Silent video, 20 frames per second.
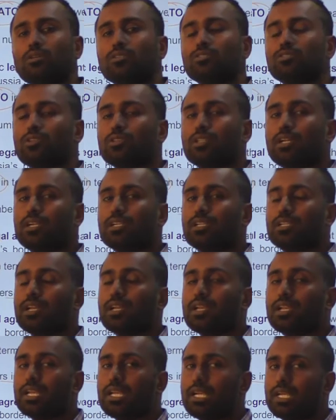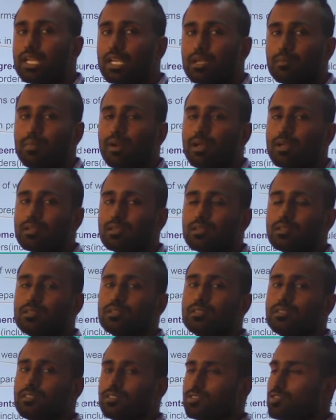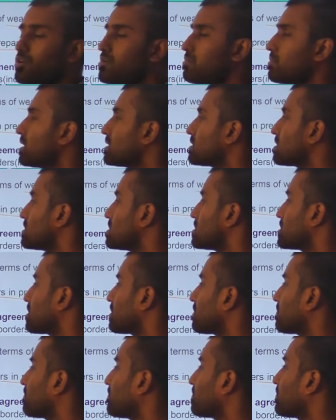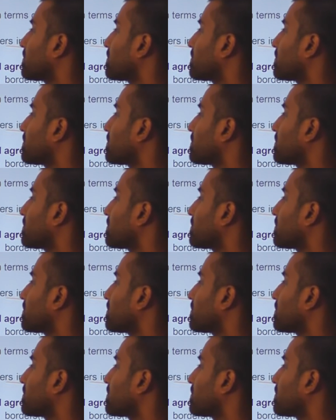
so that it can retake back this Donbas region.